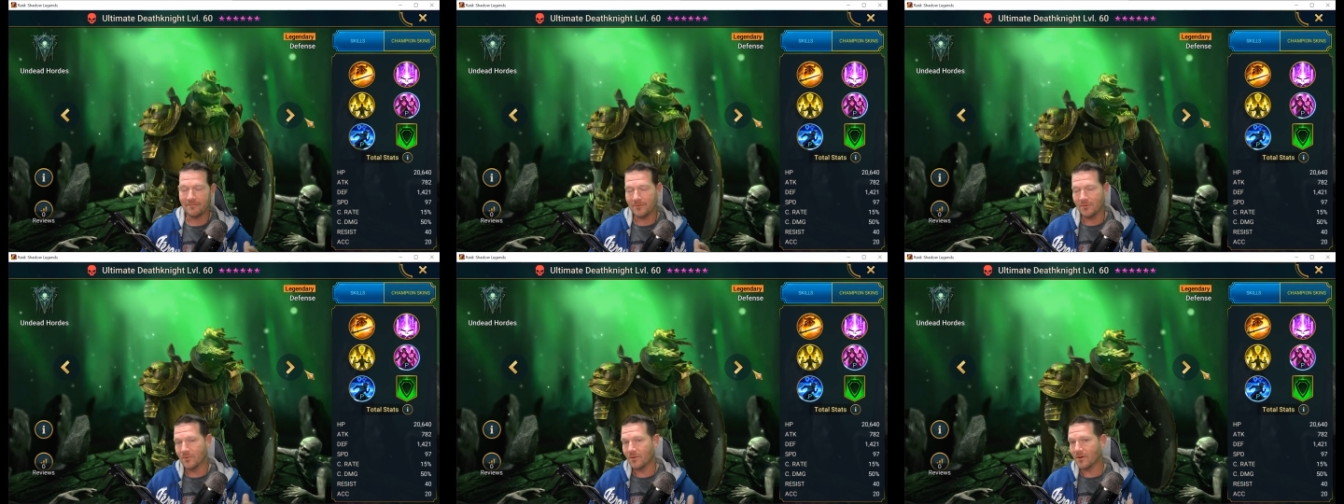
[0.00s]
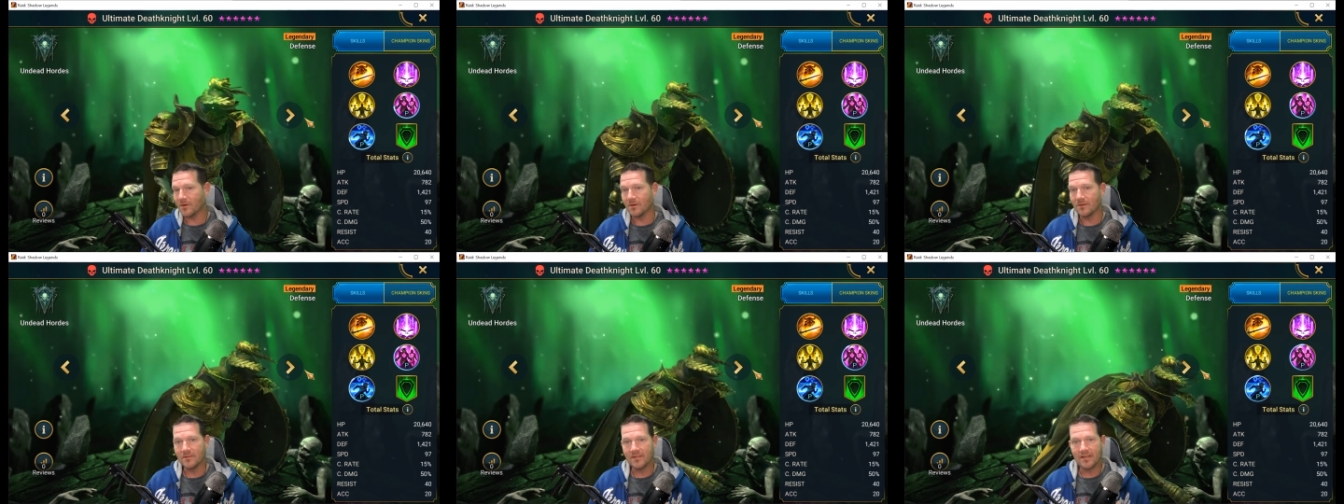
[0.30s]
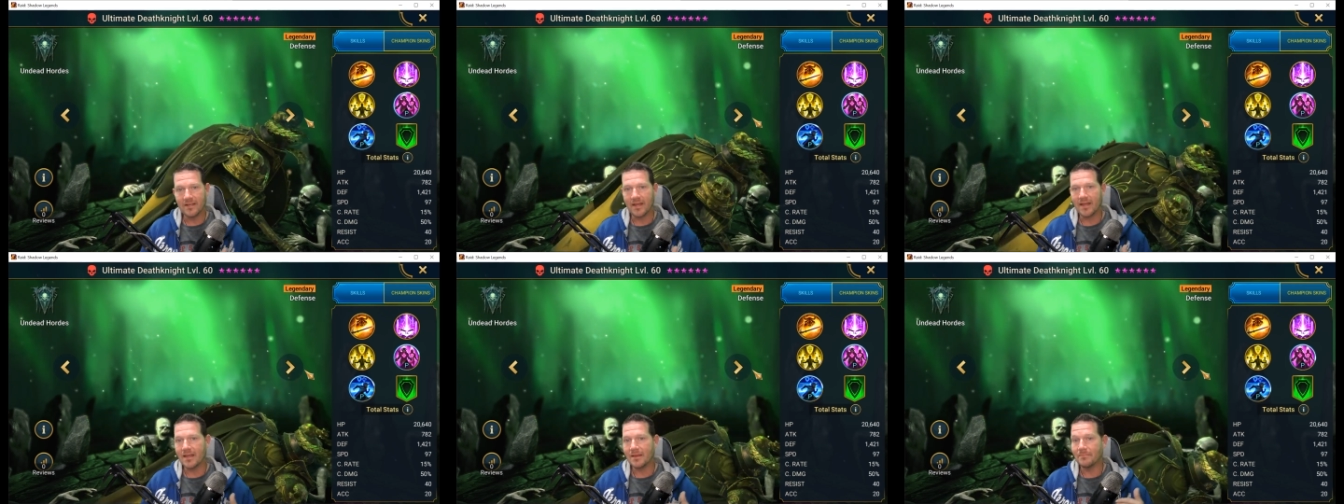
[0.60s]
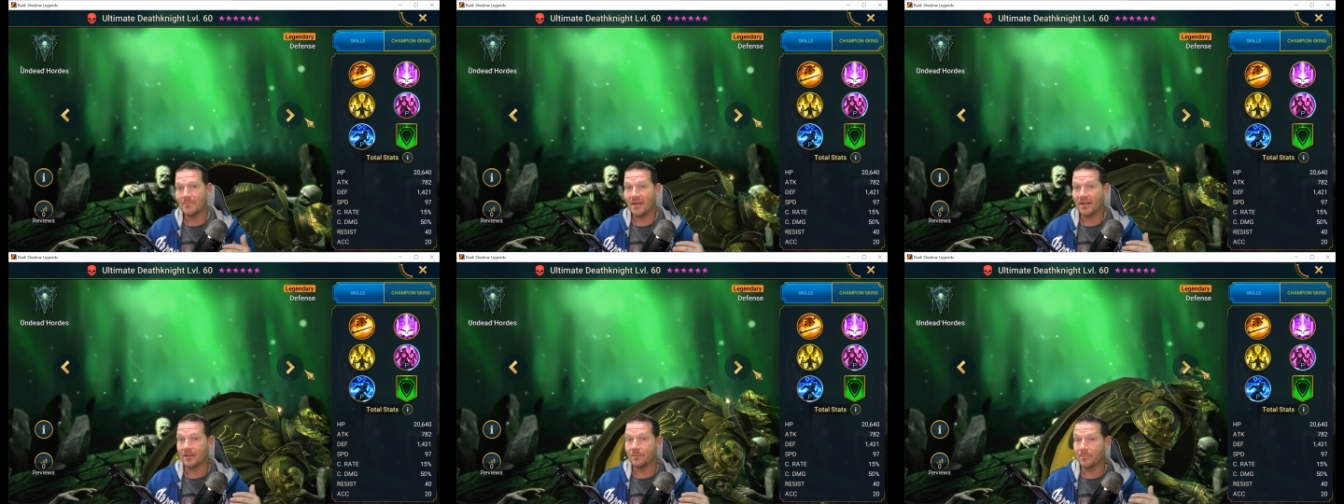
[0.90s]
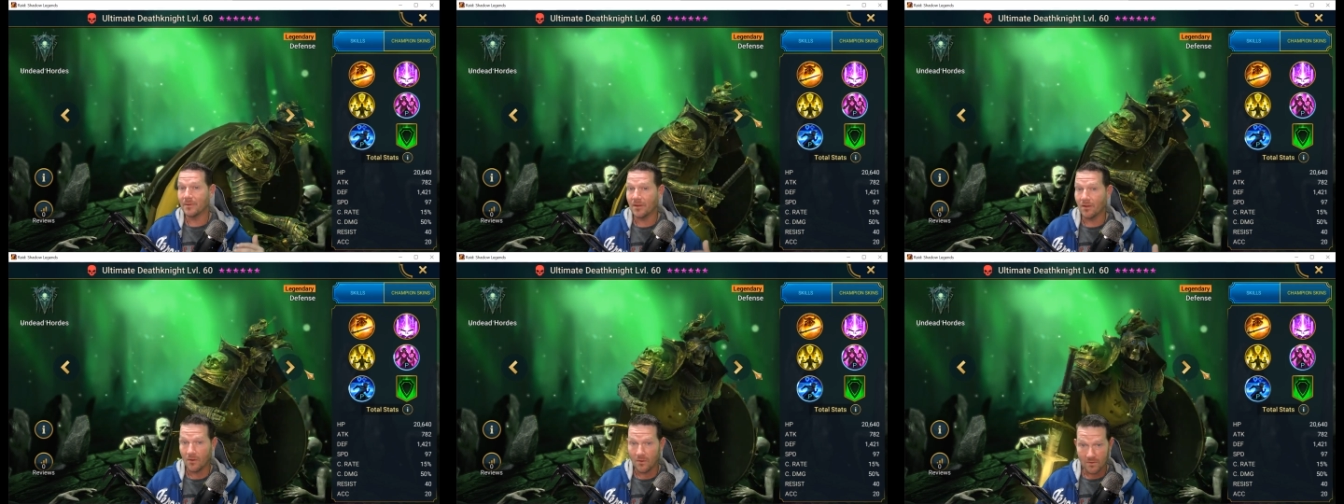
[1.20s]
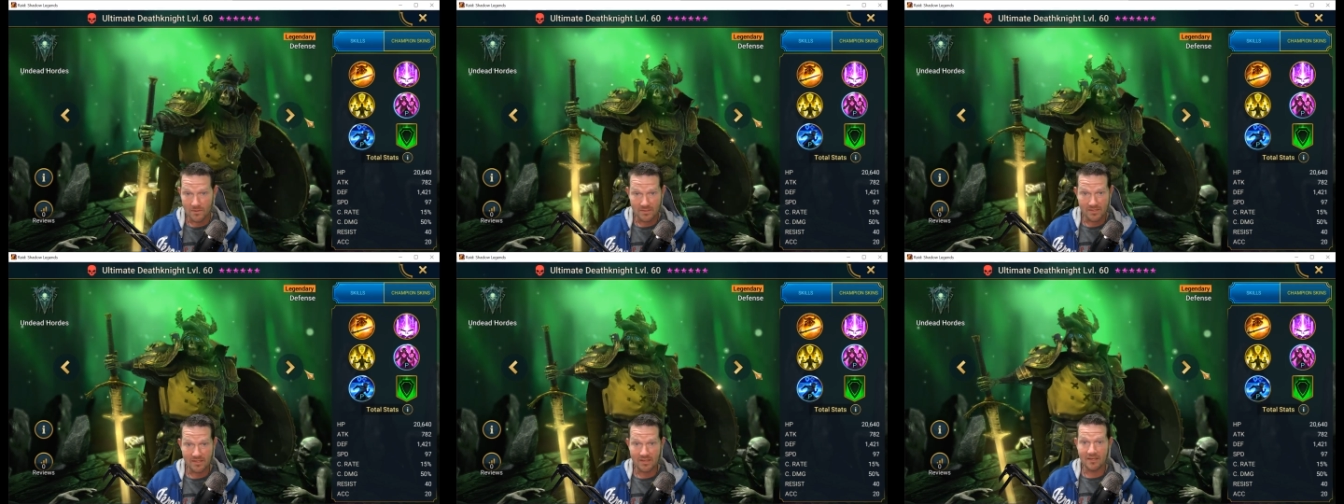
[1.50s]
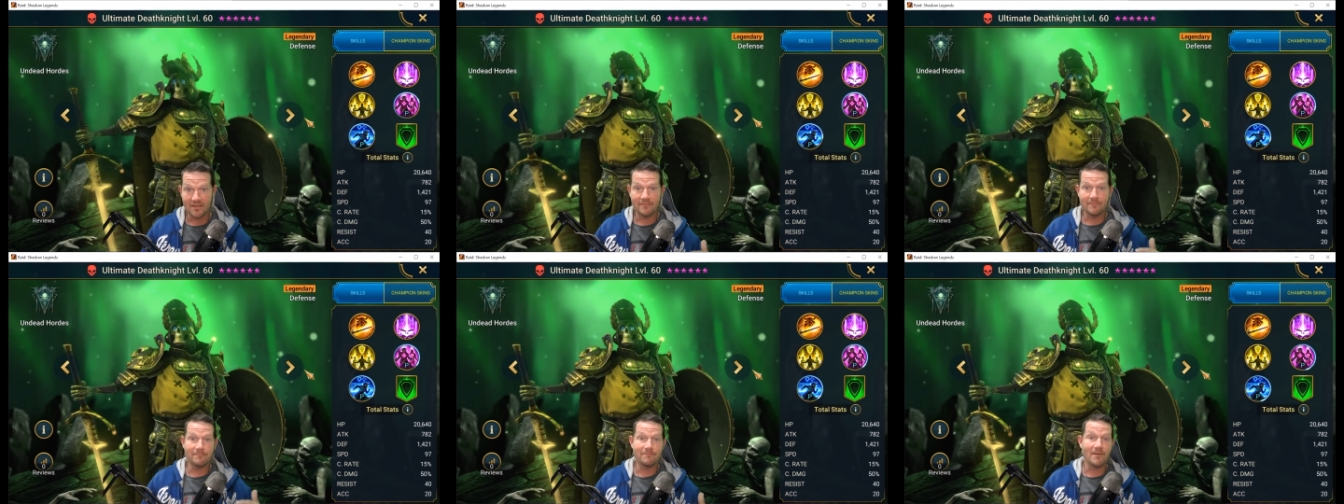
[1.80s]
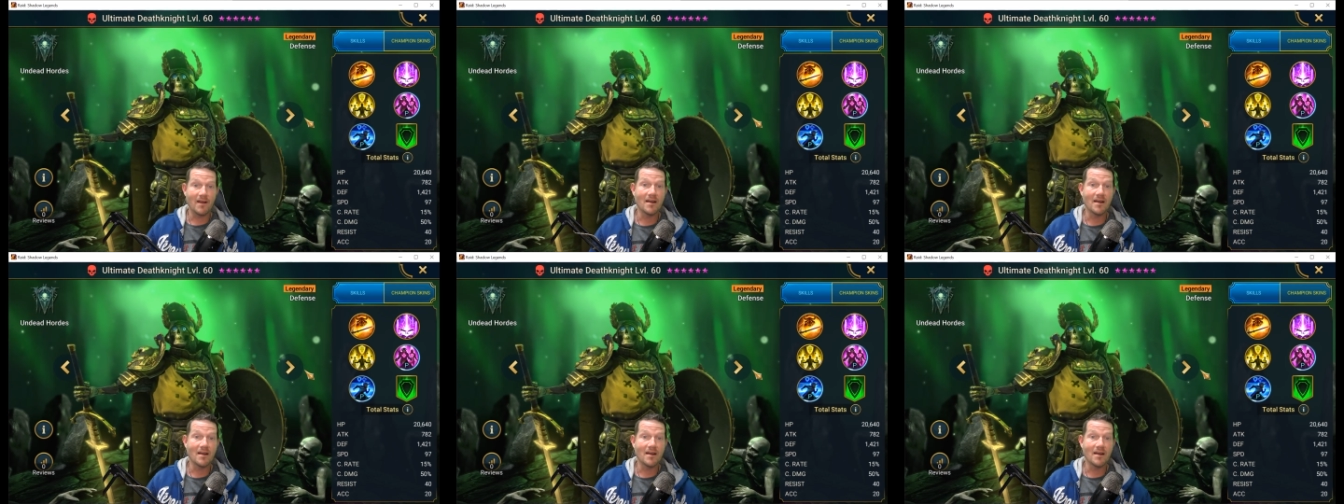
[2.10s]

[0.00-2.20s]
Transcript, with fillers: If you are early game, that could be hard to get.